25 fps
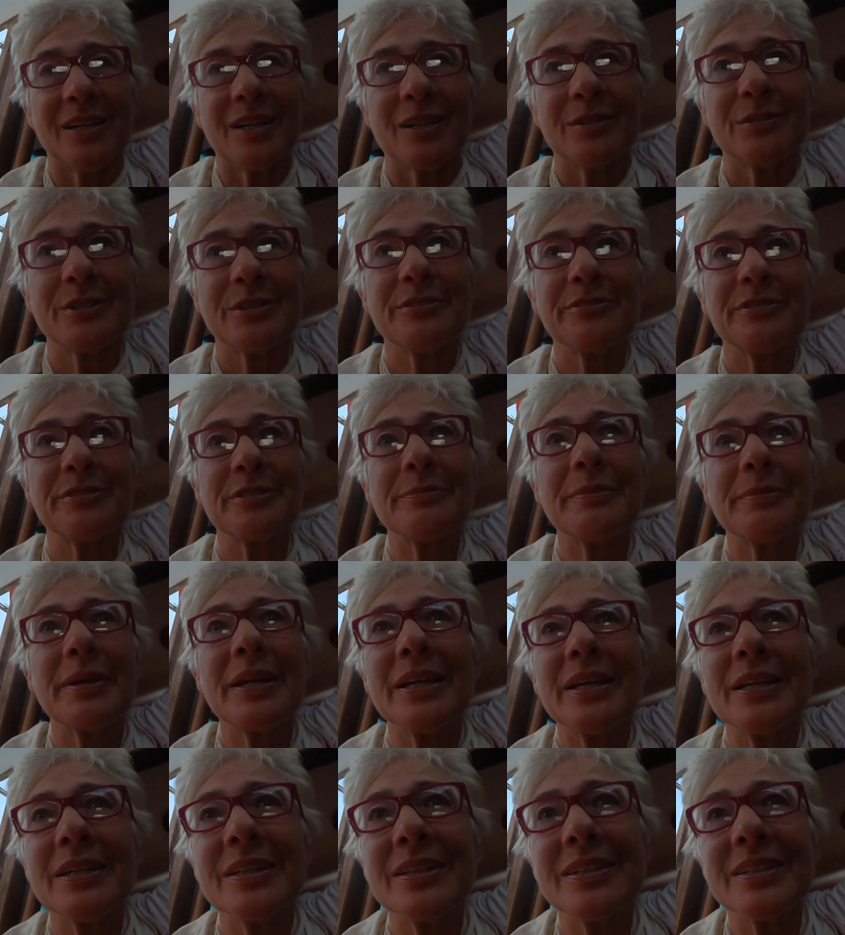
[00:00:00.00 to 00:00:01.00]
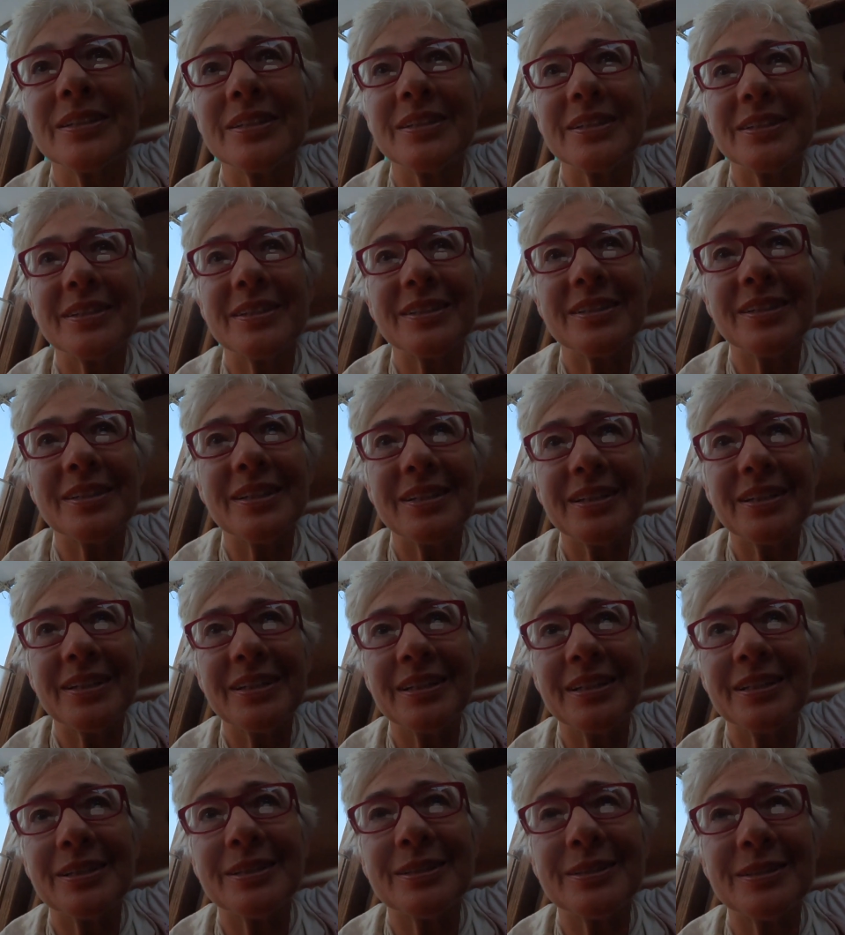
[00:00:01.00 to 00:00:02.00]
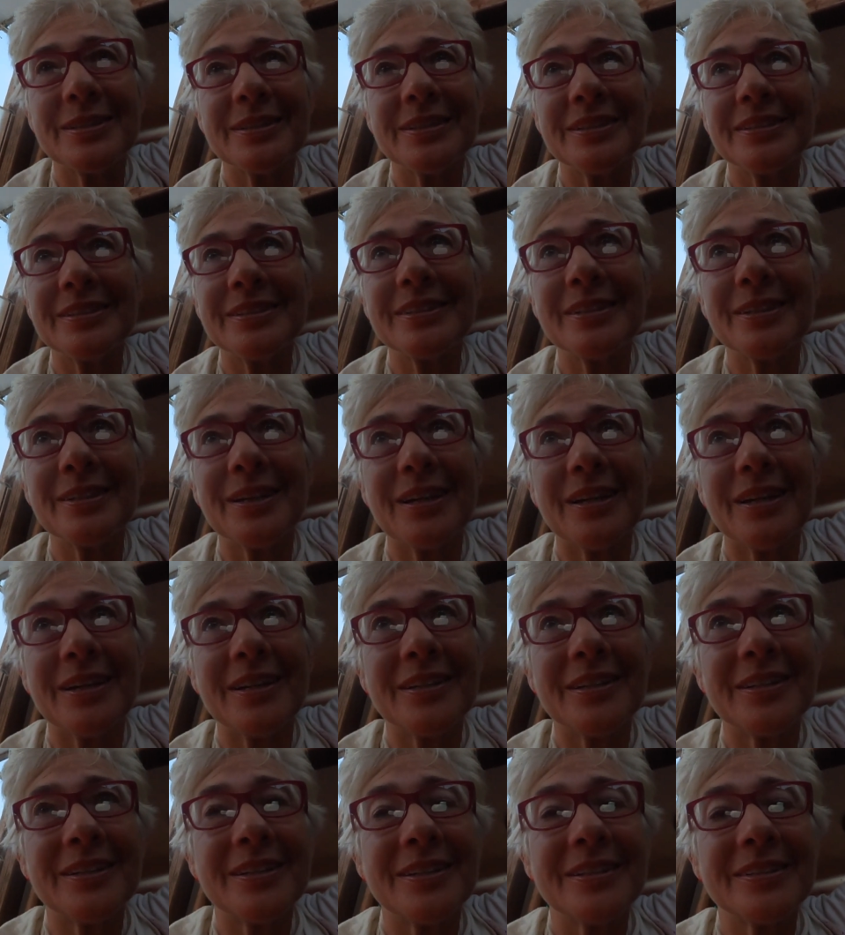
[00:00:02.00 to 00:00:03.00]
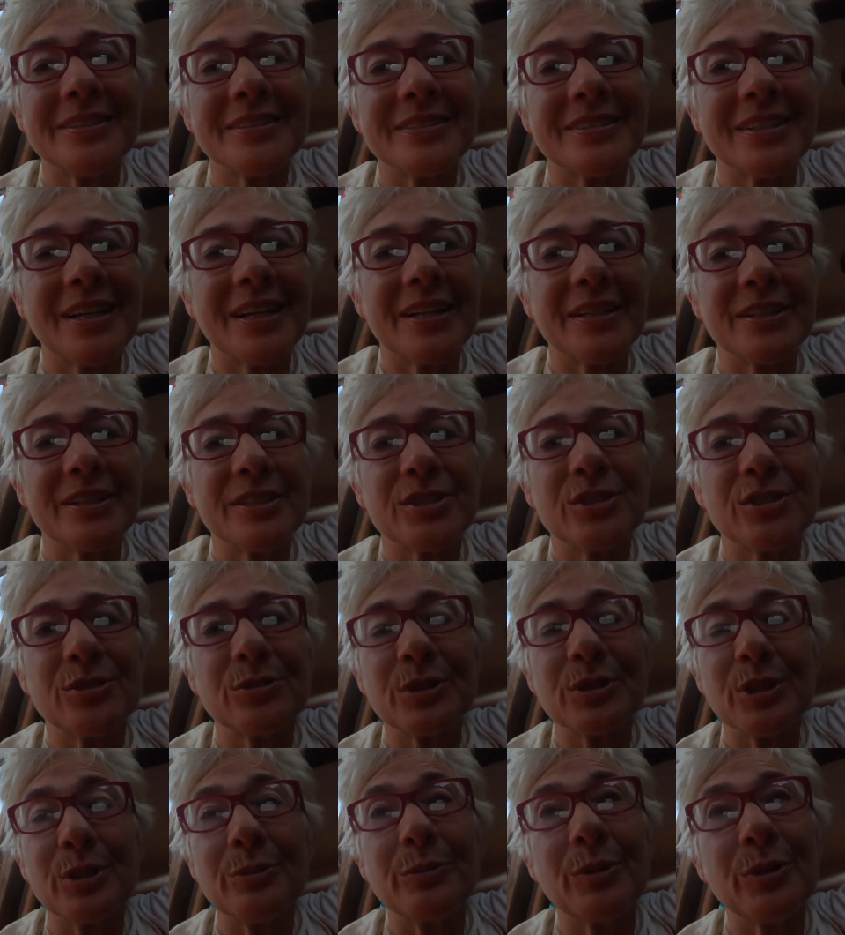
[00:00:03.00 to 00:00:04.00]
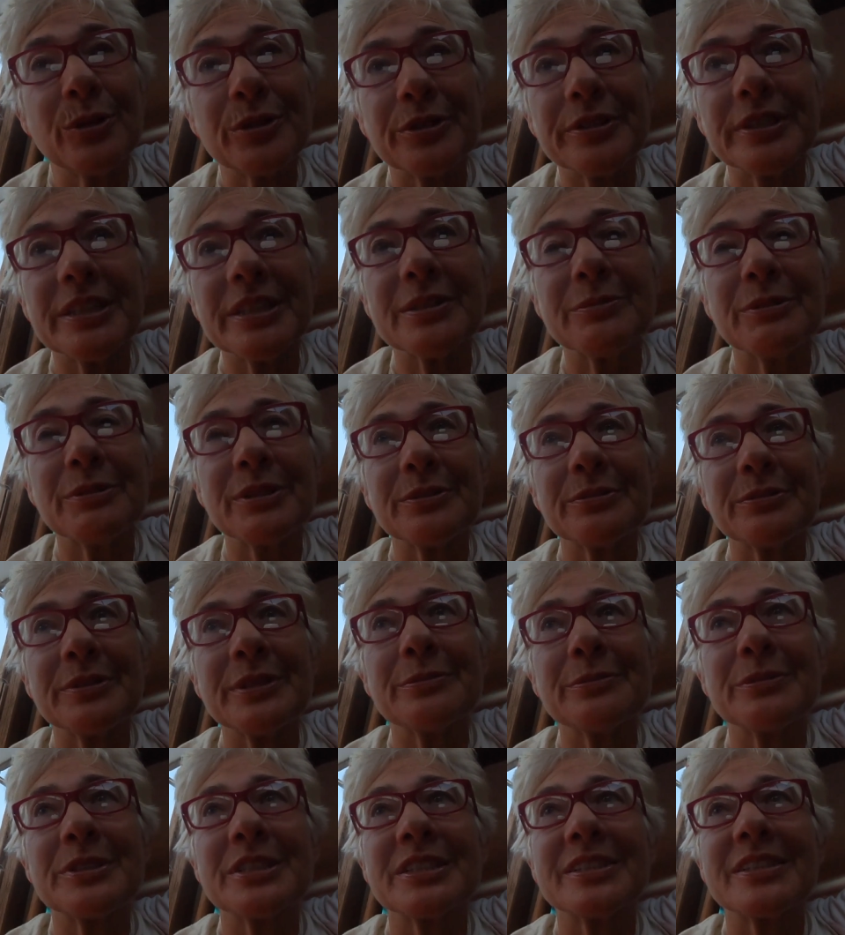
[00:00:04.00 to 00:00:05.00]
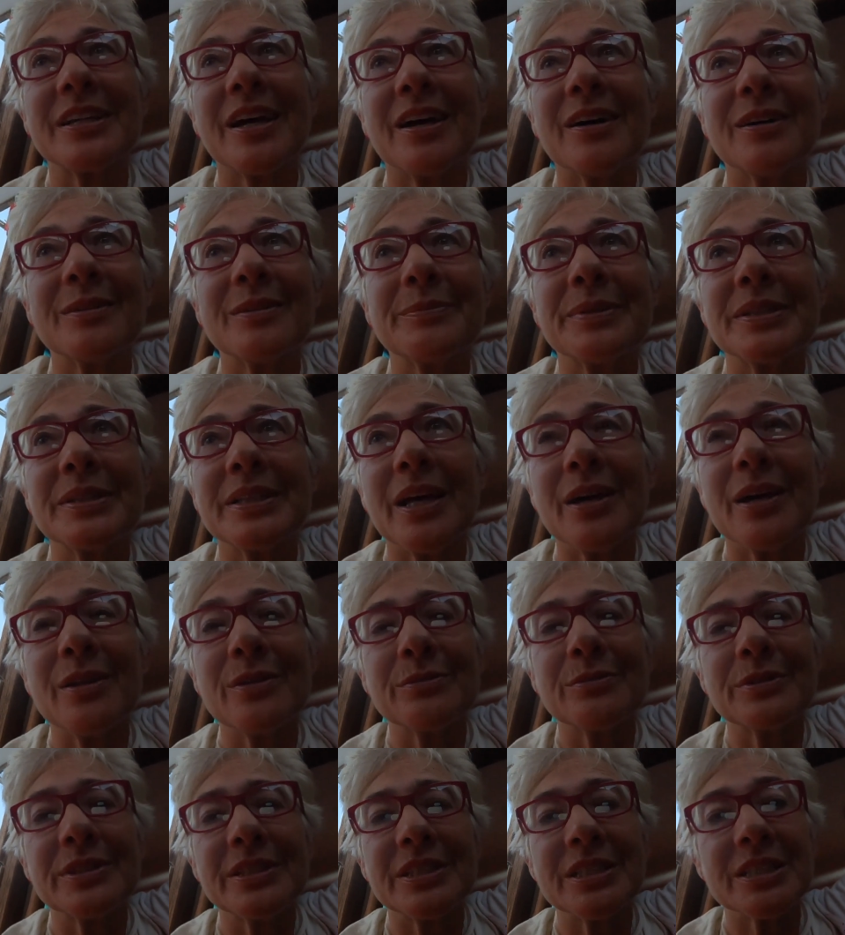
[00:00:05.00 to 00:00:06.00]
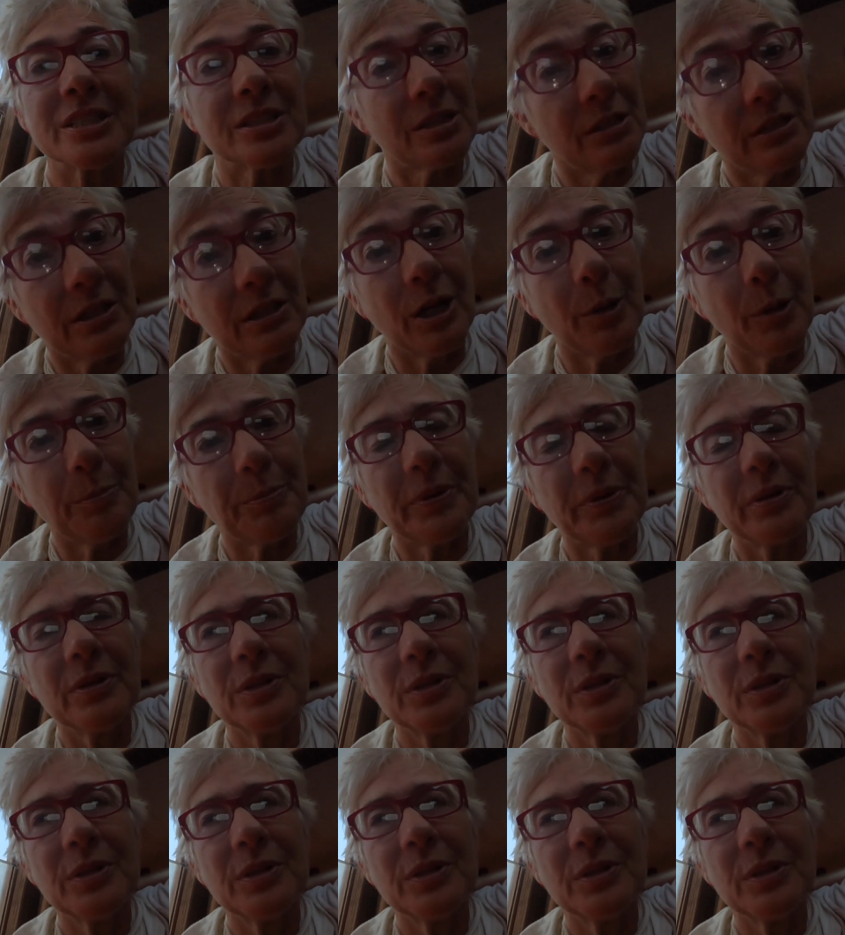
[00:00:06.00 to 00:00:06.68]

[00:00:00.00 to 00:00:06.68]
reef the main, and I decided to do a little motoring when the wind was down, but now the wind is up,